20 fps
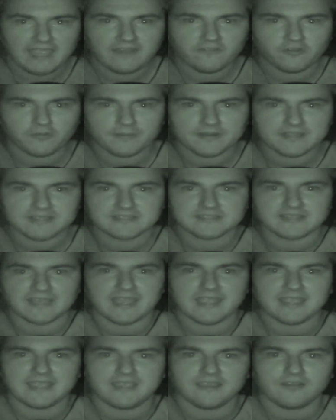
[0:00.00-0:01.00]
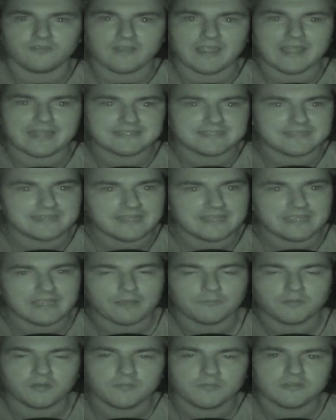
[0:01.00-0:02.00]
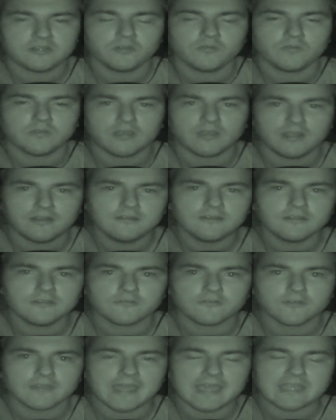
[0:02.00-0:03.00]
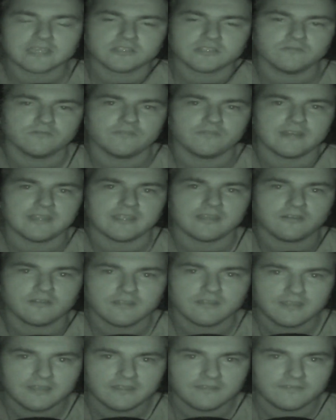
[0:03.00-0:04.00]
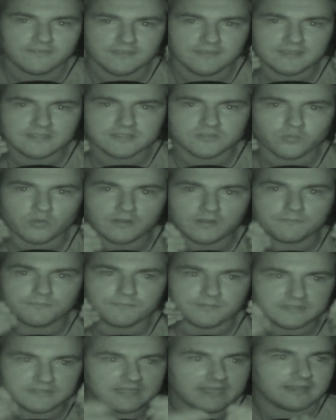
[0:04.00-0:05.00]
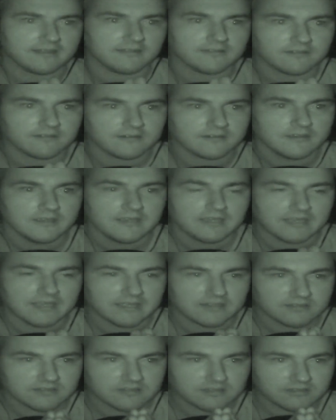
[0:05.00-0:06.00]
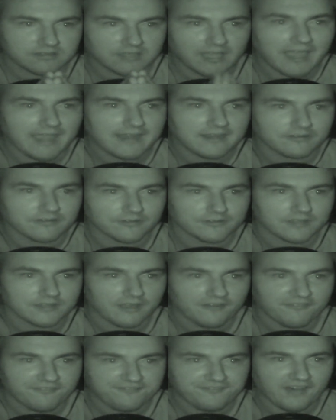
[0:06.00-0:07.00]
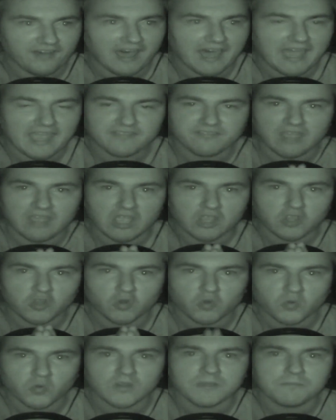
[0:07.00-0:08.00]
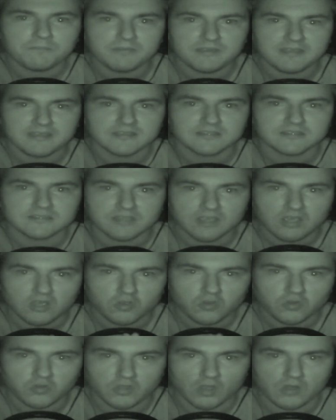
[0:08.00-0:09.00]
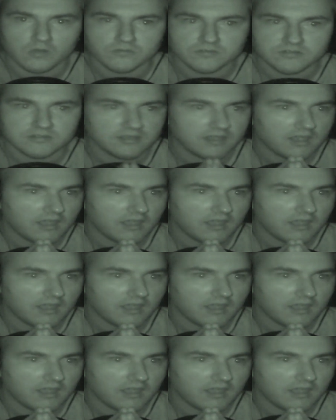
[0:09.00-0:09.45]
everybody Sli here and today I'm going to be doing another reaction video this one particular is titled five creepiest ghost